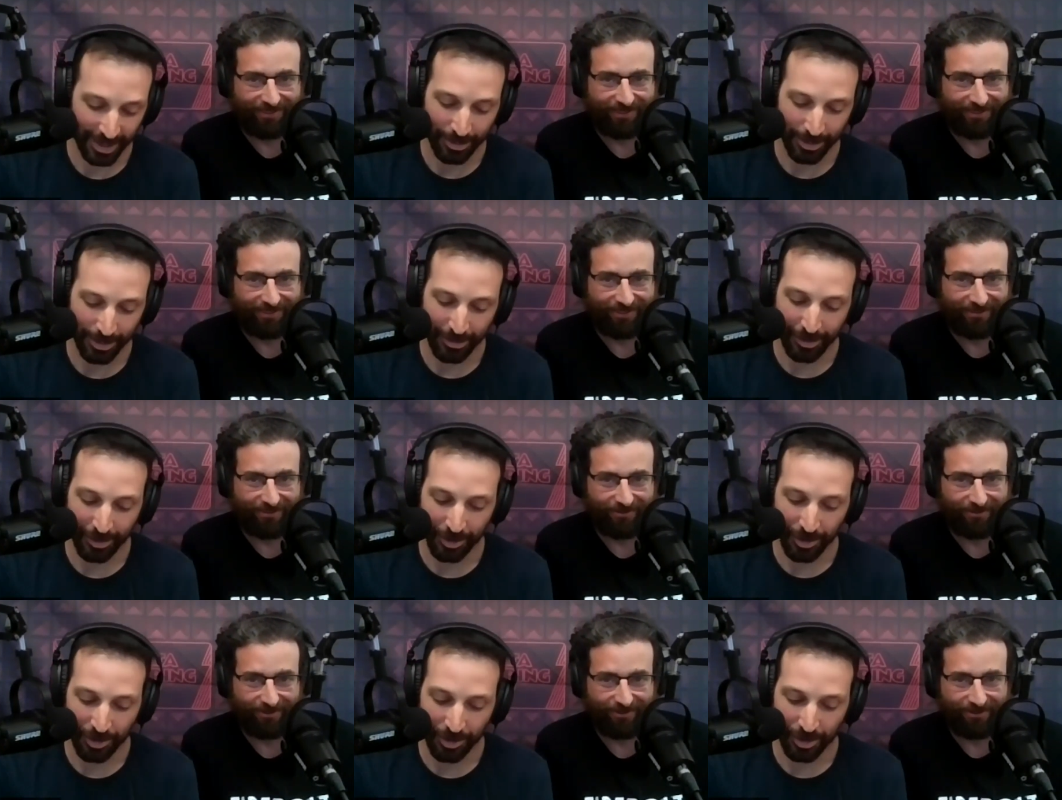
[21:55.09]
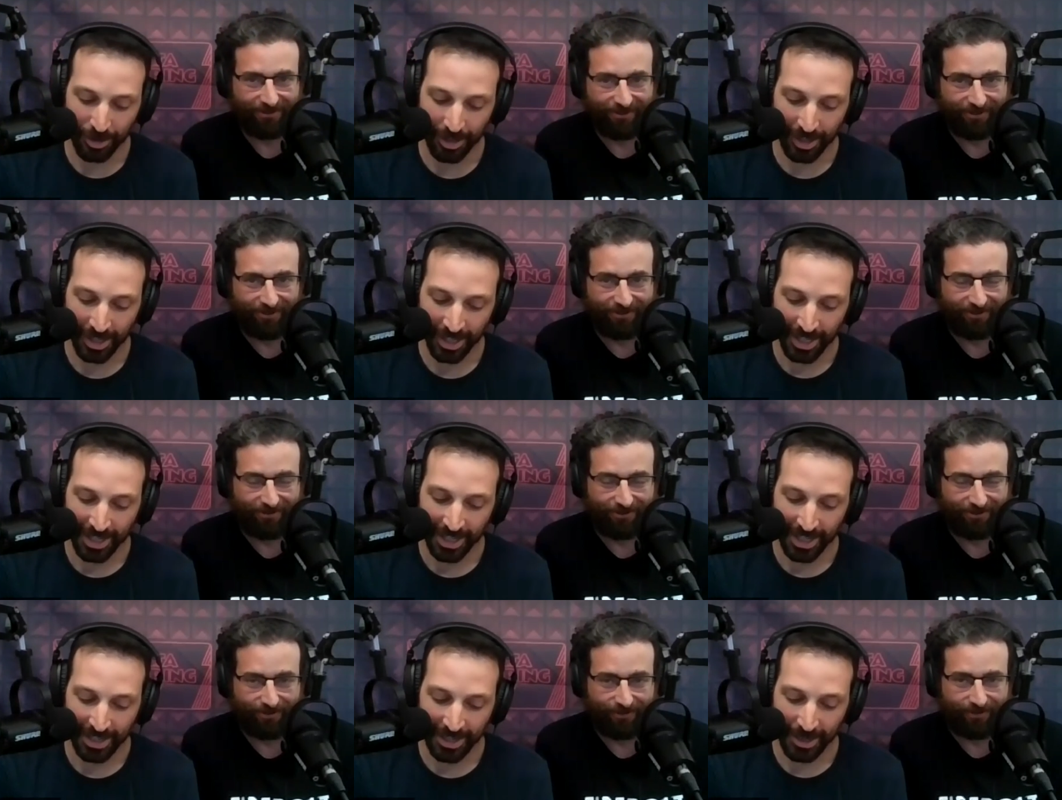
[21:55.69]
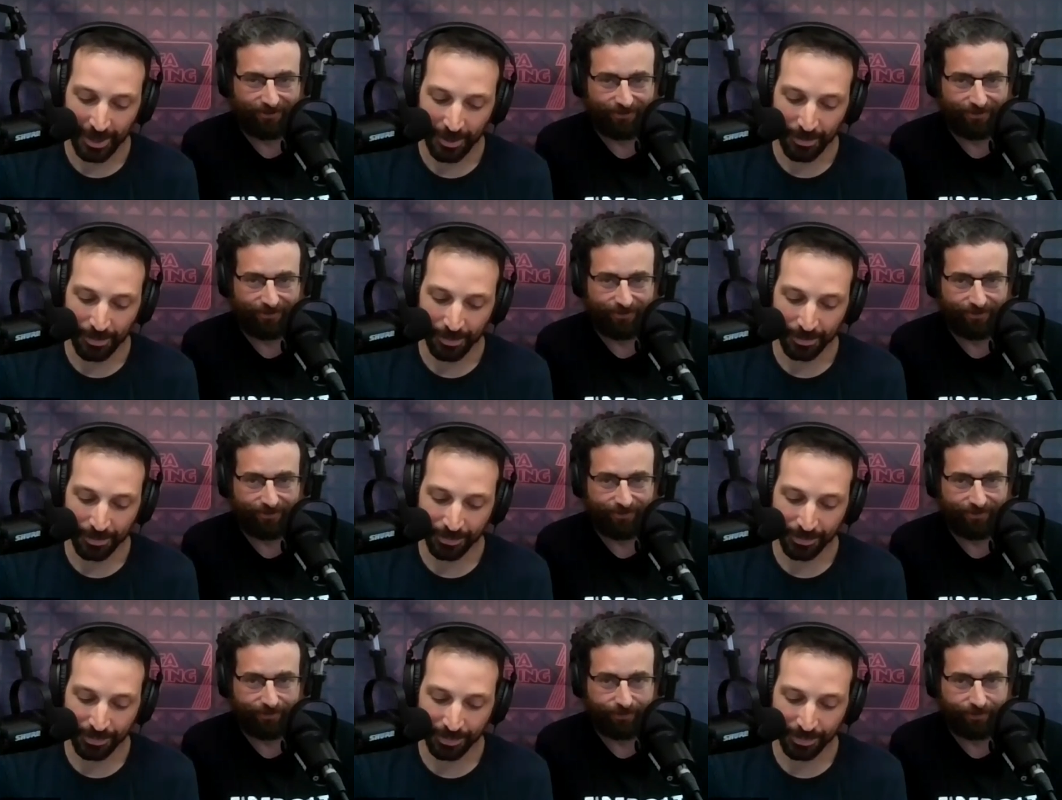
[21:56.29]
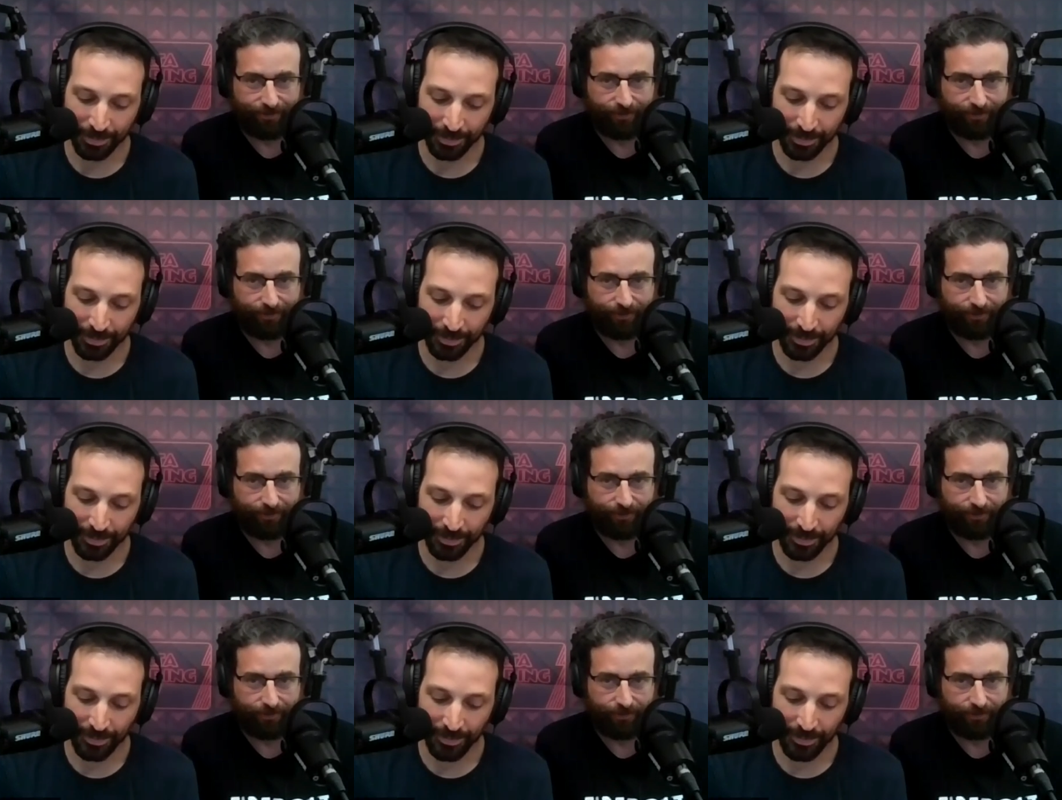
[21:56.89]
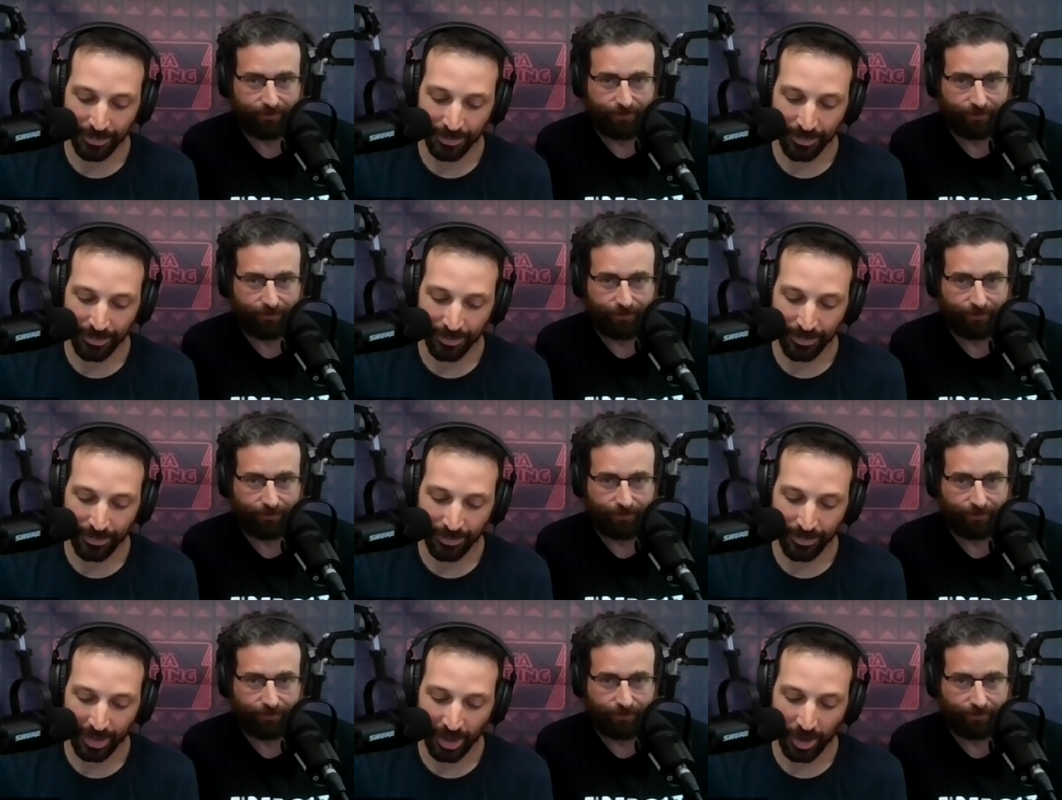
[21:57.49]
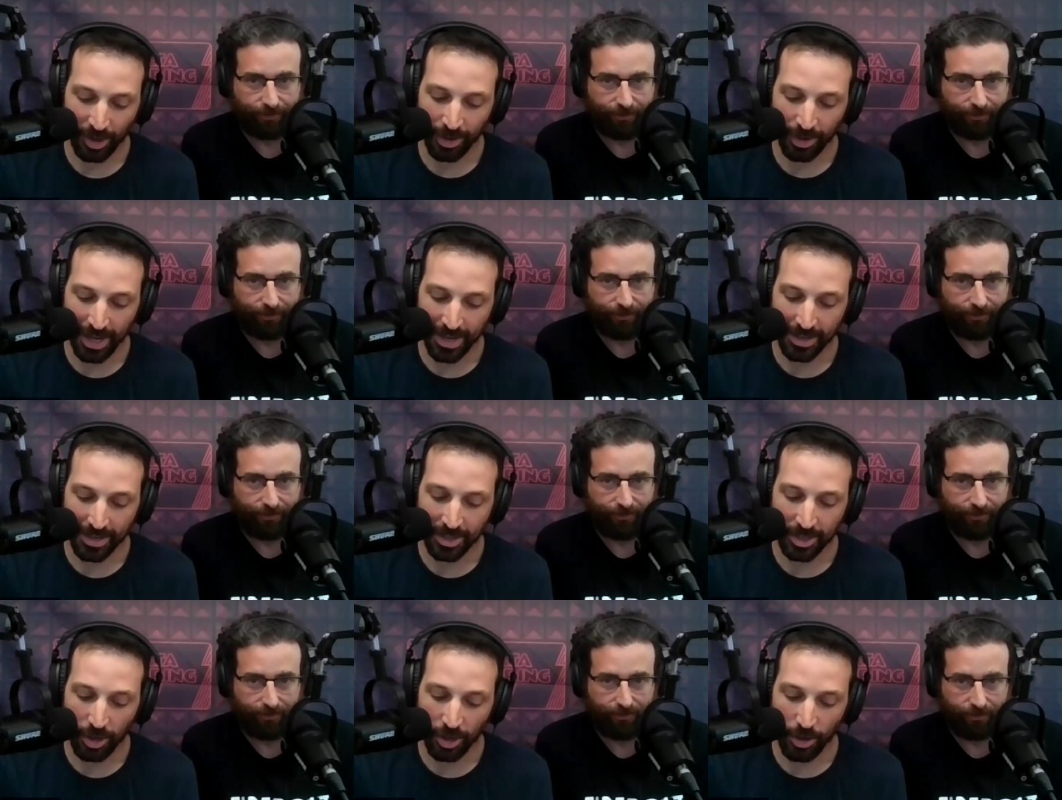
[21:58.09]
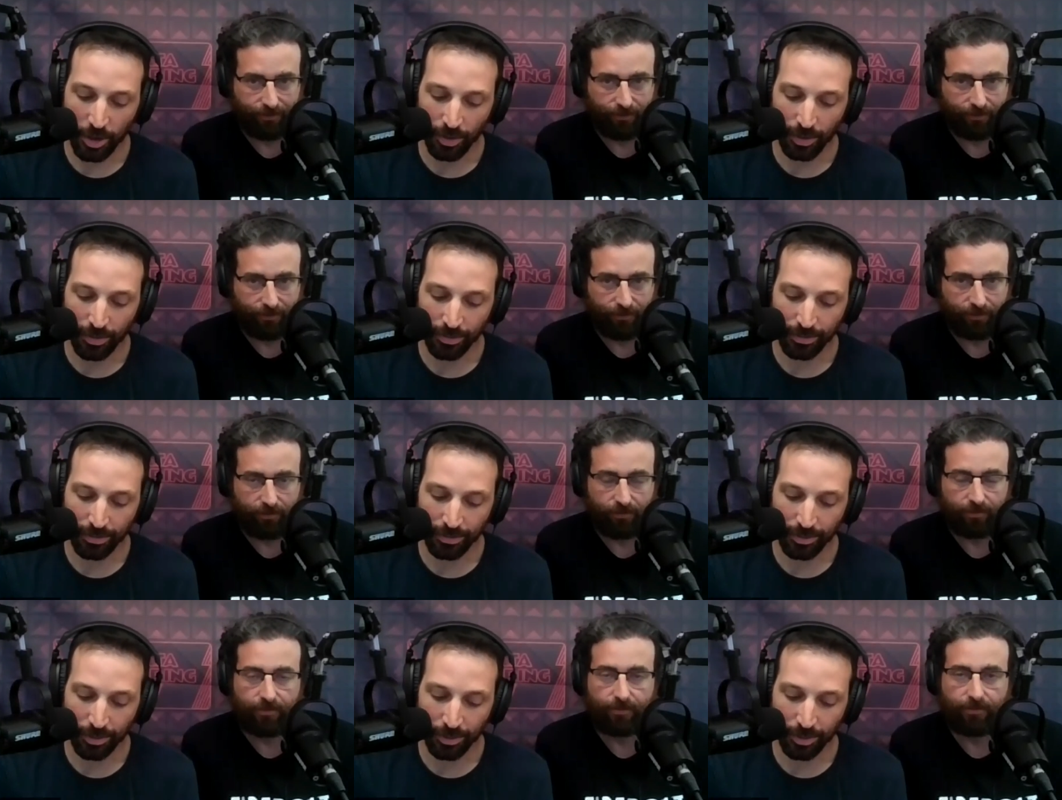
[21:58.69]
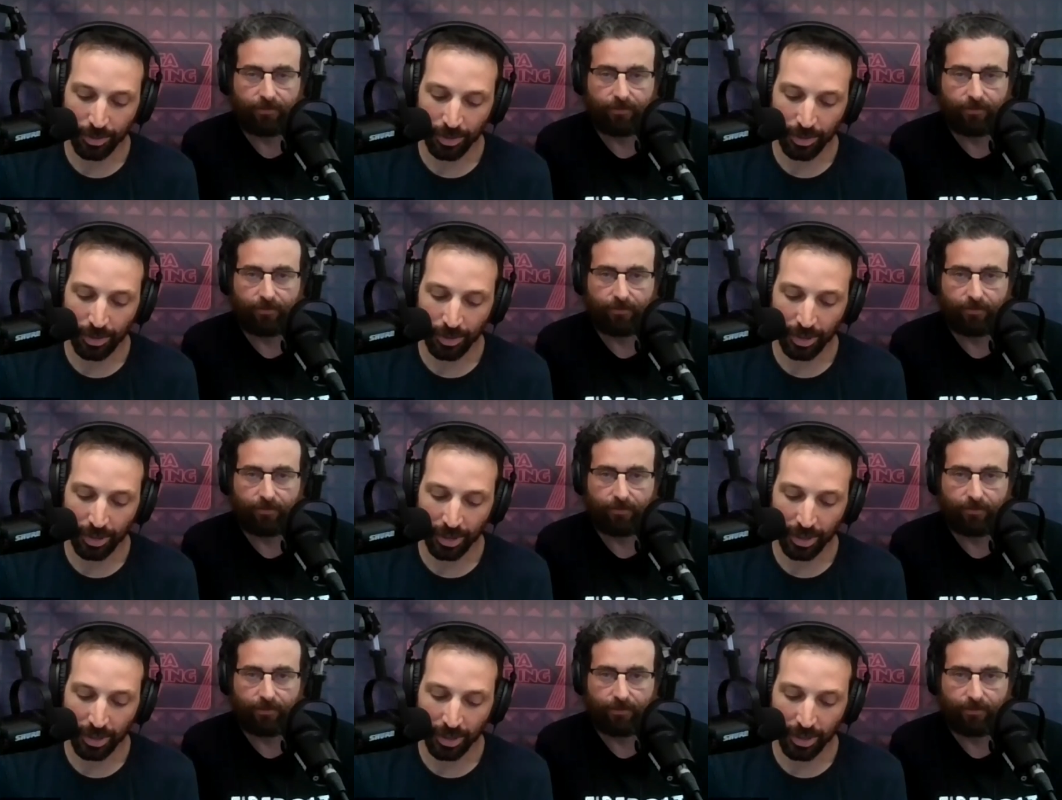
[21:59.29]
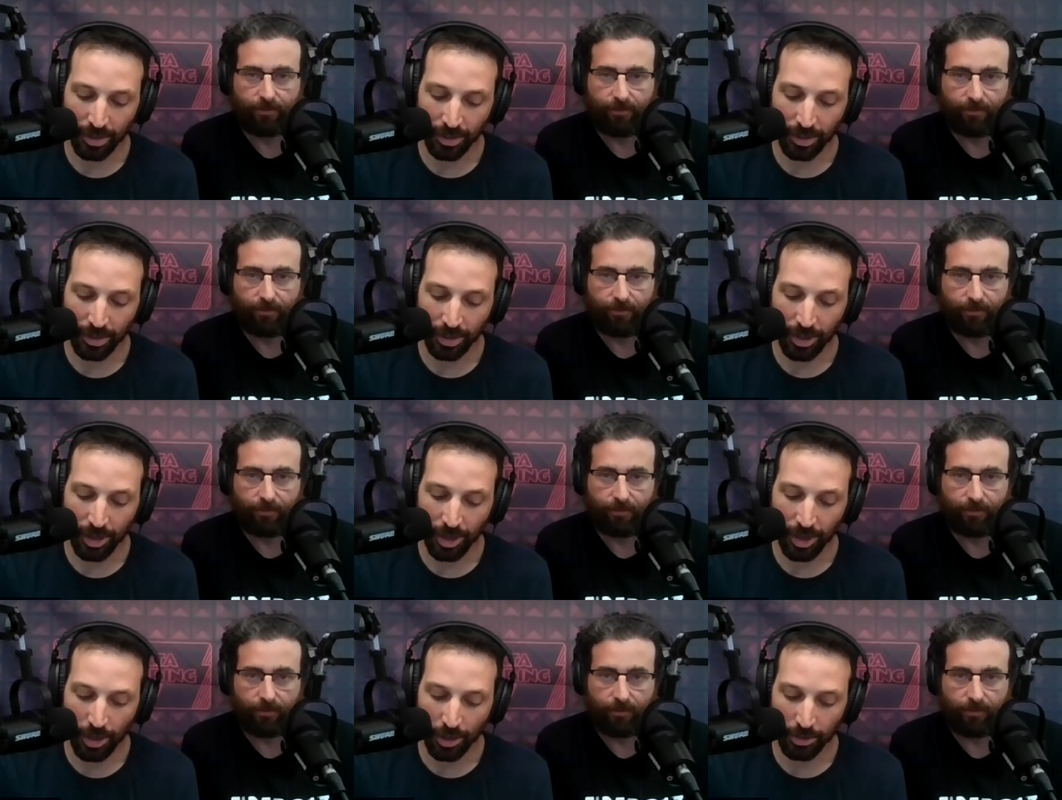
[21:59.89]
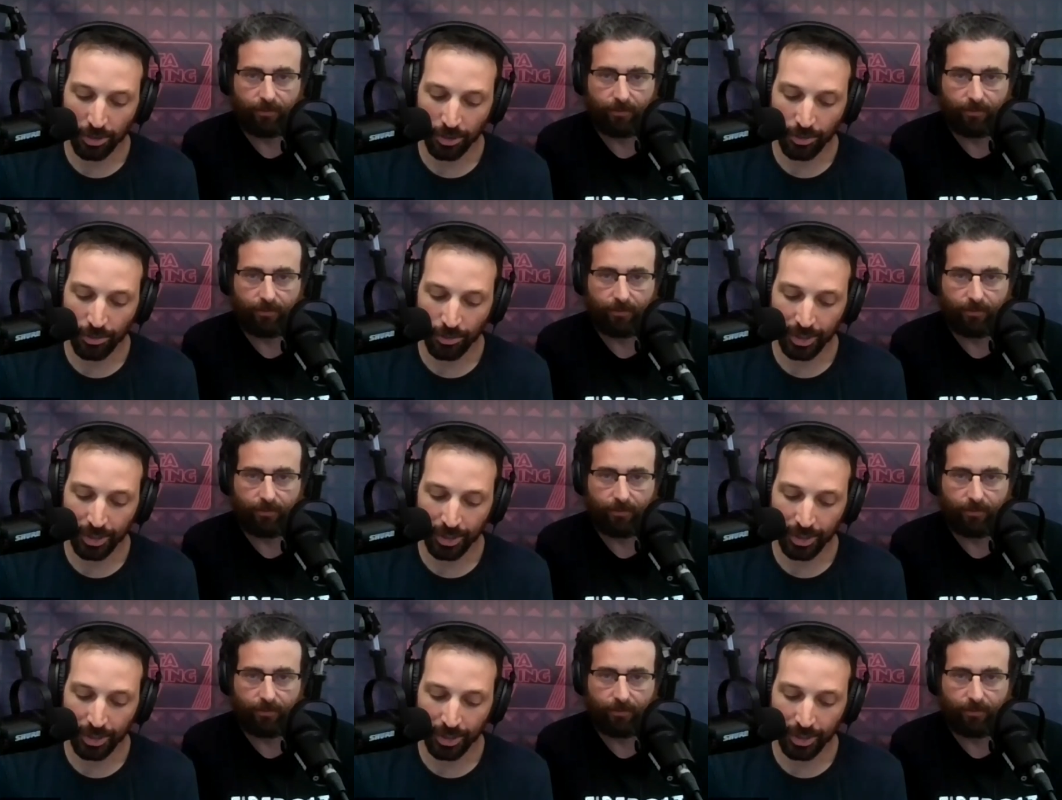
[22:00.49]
Speaker 1: Yeah, for sure. Um, okay, so we're close to